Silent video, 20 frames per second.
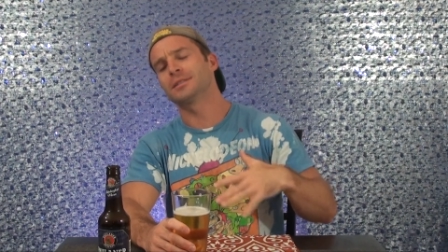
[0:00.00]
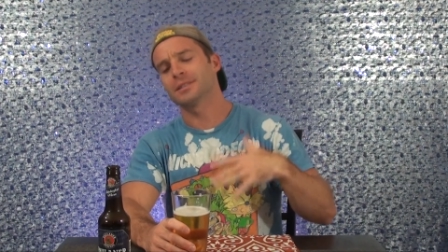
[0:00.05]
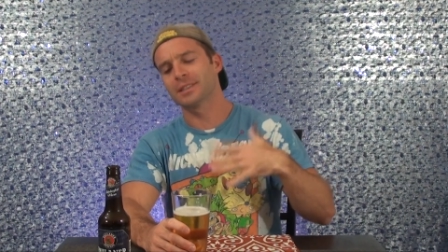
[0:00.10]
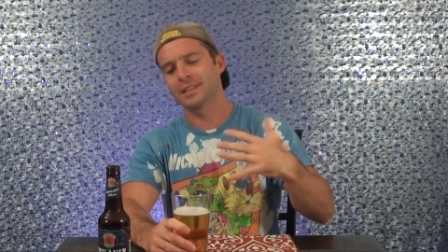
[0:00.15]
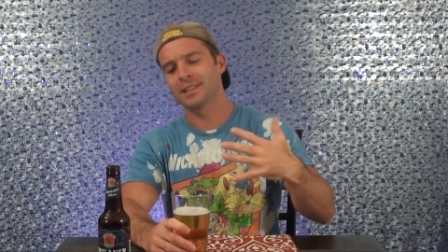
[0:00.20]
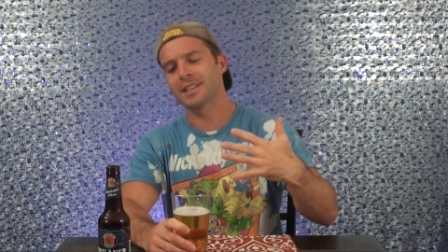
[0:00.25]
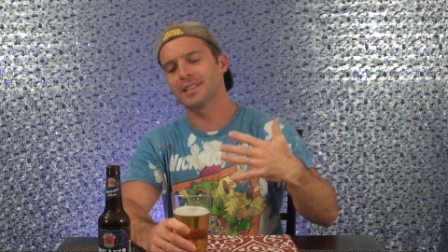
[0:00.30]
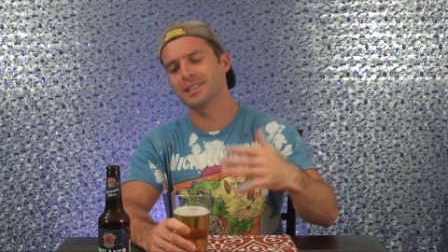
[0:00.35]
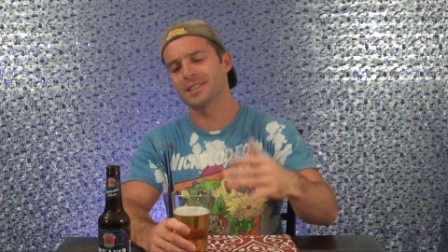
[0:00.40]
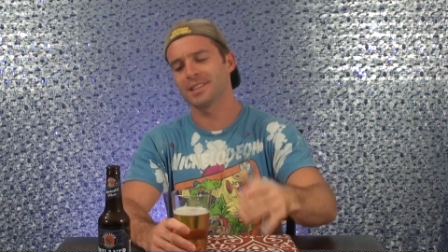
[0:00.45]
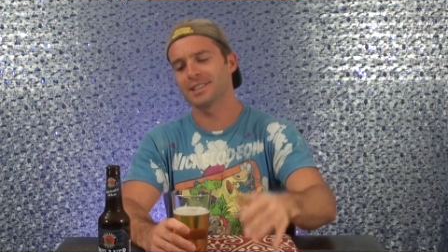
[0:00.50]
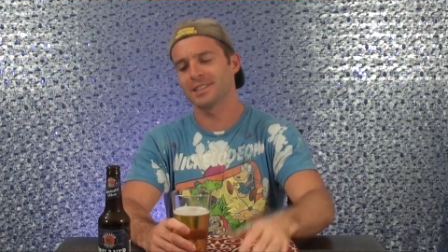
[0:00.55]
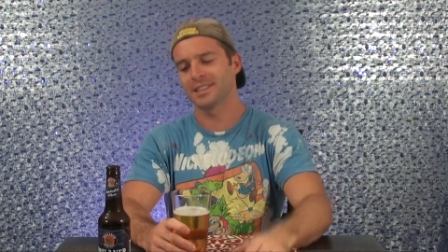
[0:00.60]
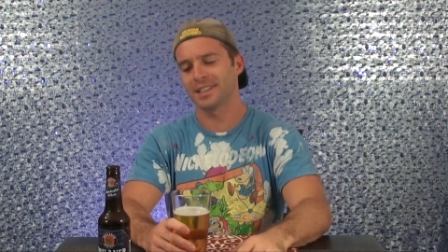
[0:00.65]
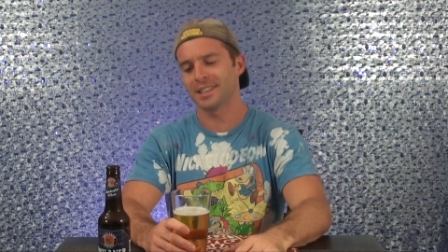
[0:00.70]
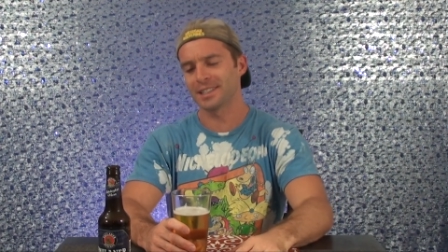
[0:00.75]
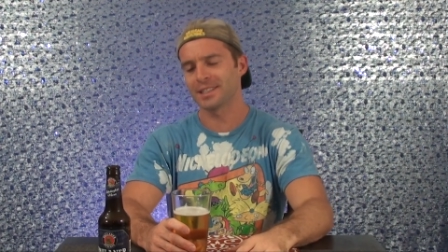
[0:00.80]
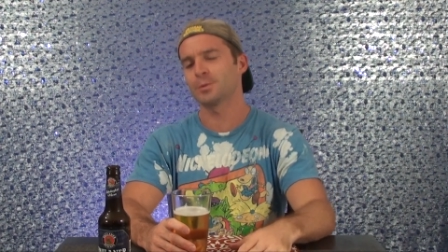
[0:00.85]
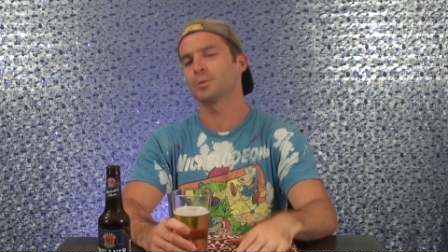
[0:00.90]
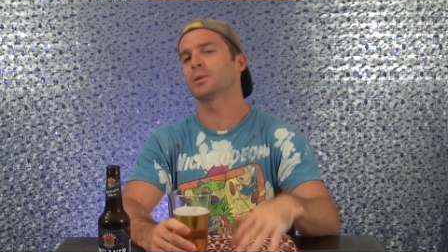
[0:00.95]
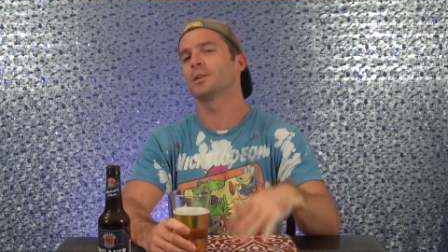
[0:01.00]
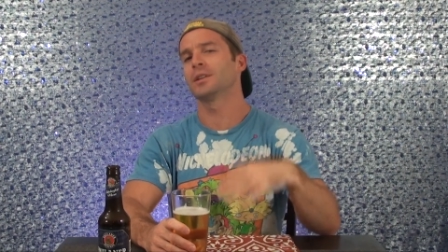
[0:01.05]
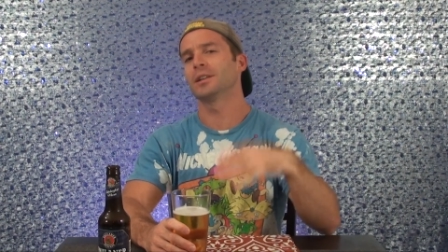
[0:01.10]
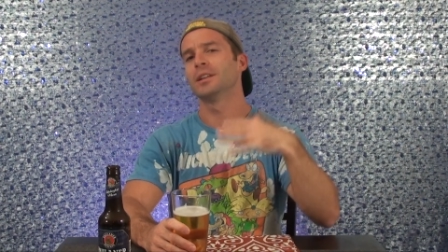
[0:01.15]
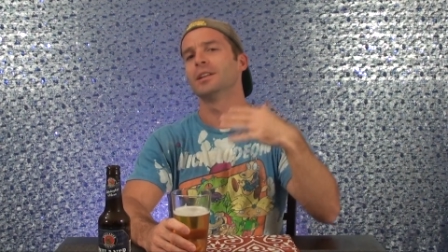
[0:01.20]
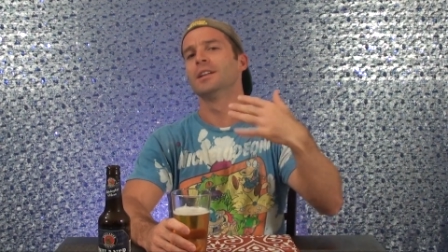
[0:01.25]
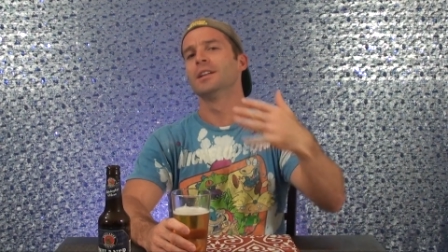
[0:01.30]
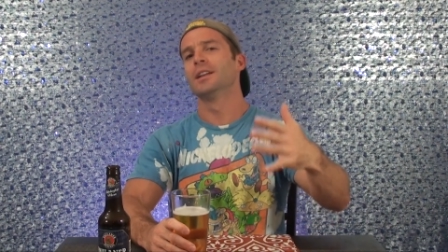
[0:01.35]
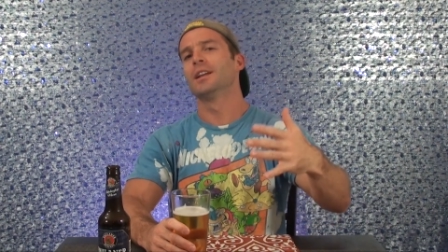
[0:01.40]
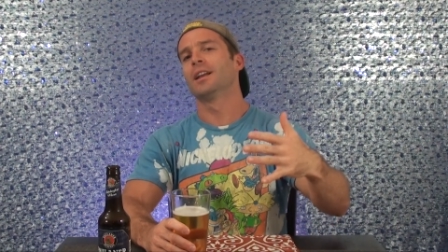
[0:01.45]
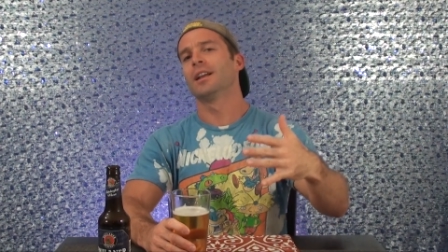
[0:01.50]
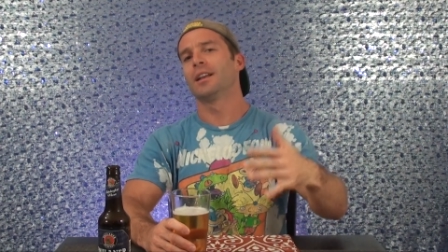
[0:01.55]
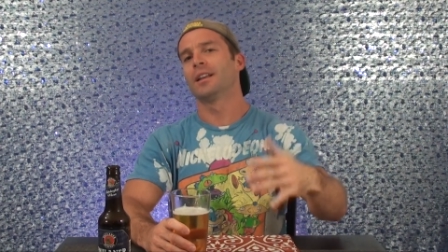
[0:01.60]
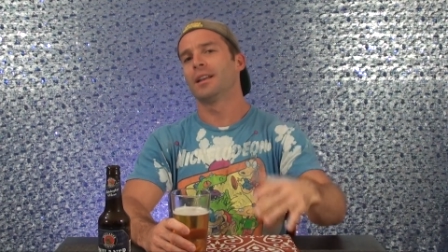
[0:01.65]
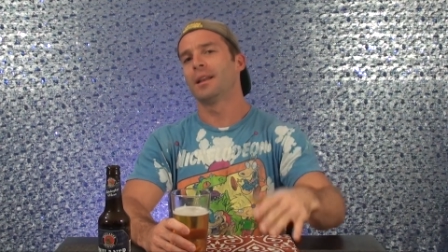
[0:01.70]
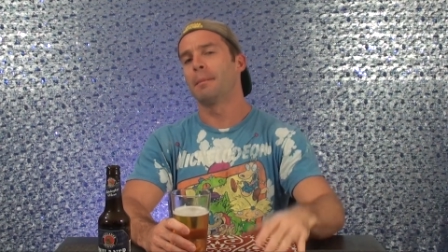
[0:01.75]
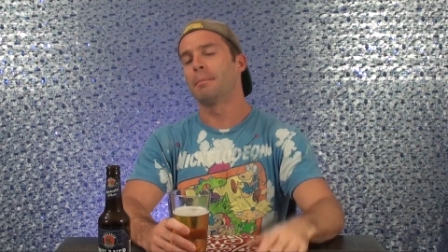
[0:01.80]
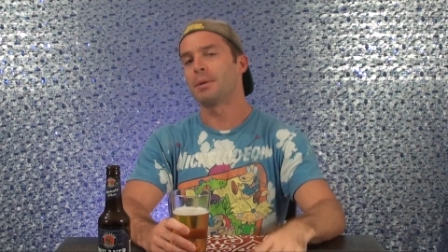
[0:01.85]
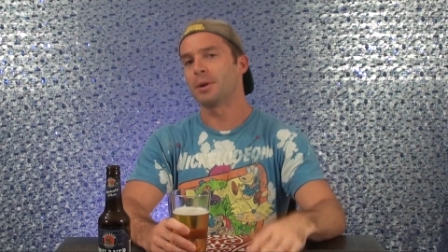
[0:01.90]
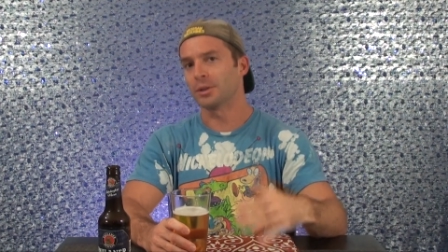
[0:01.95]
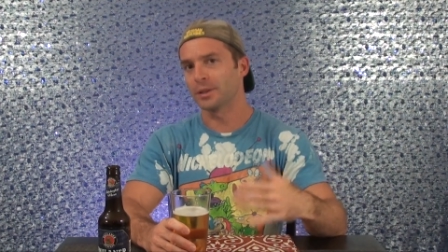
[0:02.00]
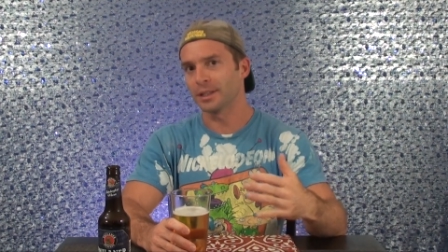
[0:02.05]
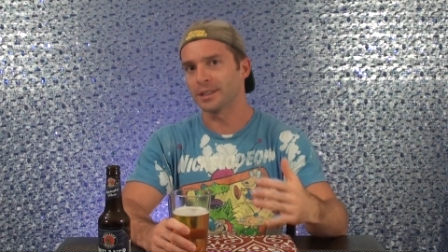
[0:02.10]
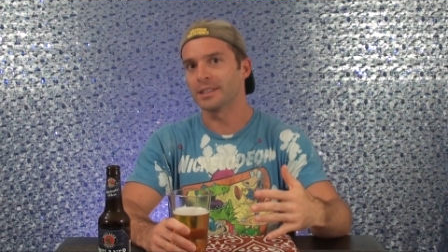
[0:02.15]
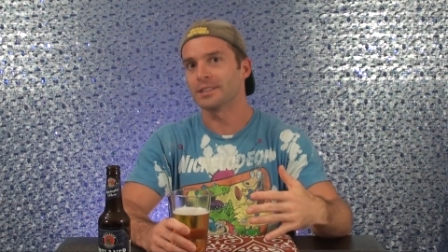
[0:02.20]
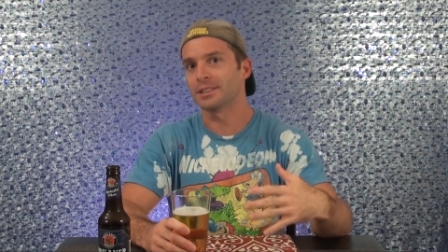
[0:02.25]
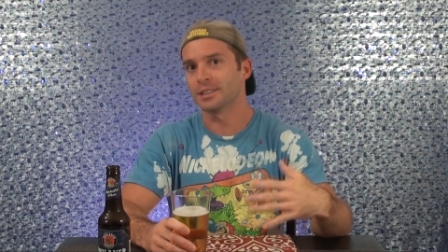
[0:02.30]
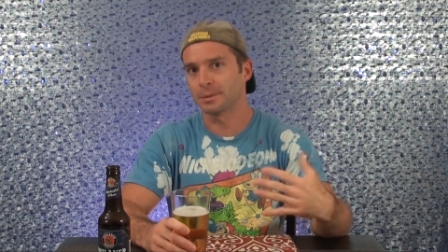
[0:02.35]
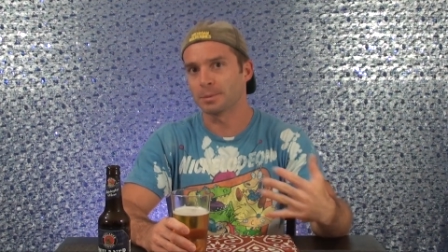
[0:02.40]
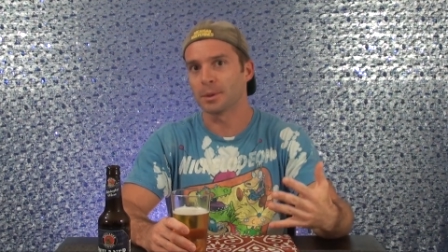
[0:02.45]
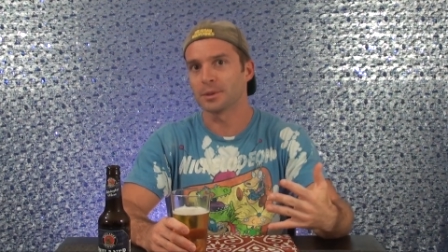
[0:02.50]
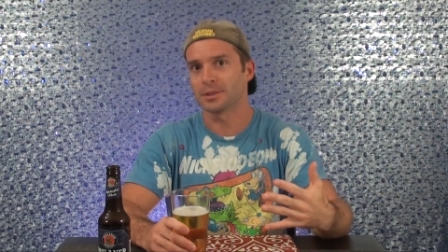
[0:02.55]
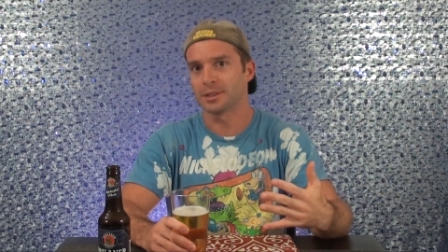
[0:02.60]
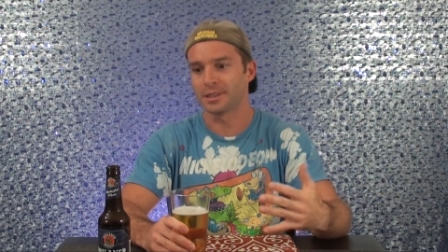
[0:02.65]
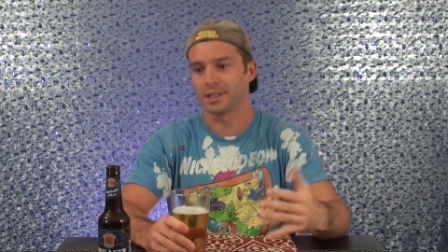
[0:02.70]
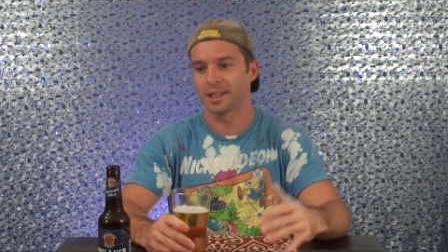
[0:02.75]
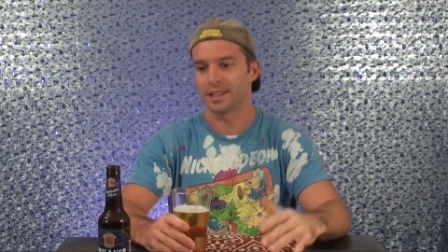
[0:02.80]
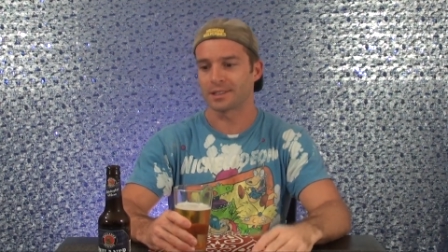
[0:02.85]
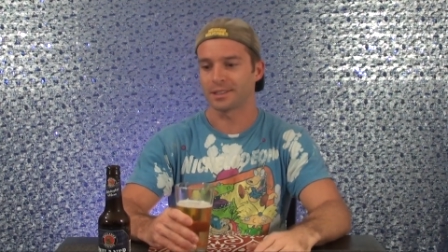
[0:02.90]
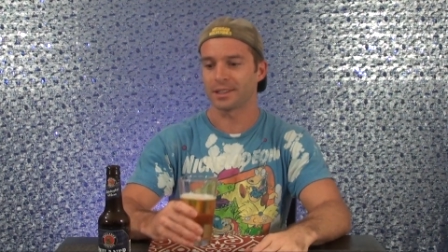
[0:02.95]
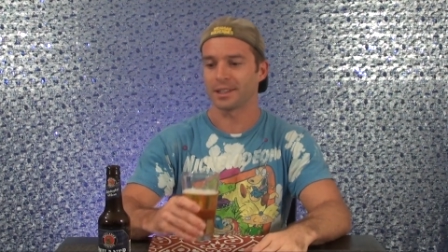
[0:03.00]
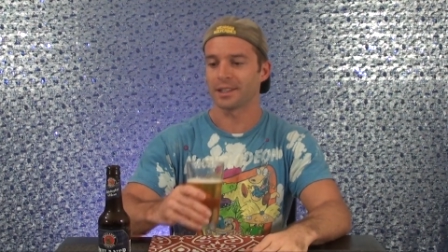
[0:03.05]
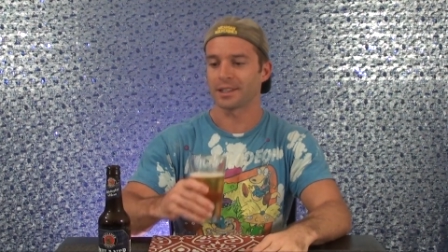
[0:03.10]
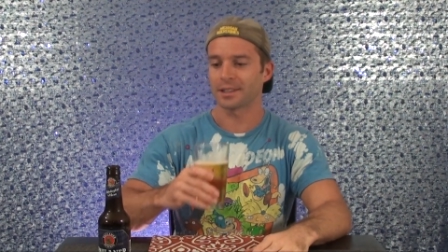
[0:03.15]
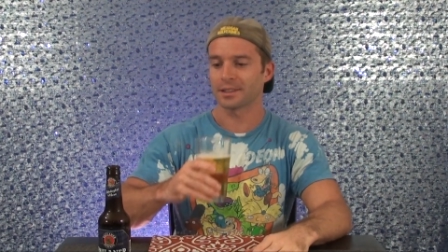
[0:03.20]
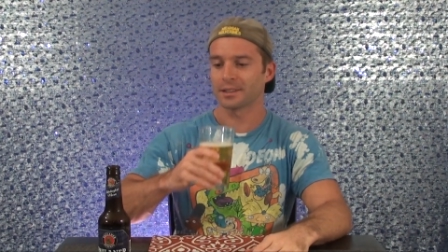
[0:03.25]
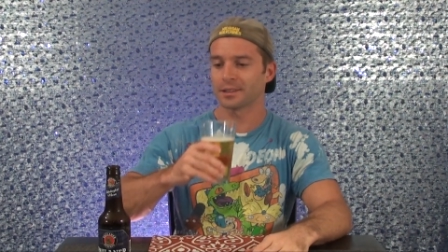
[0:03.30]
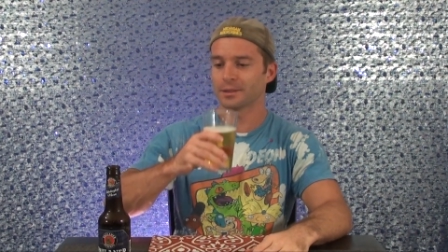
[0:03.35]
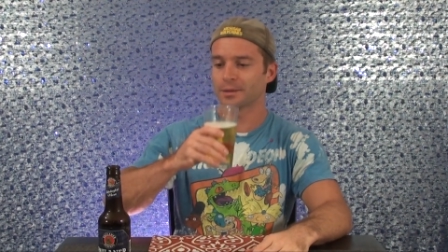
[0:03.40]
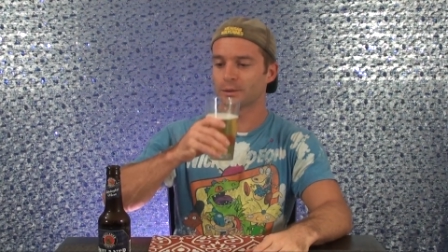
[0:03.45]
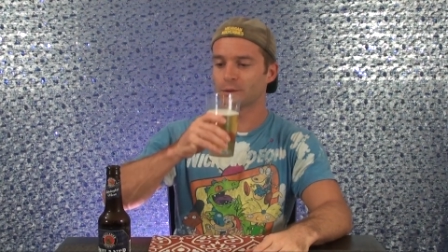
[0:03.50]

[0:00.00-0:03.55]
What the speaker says: This is what a beer like this is supposed to taste like.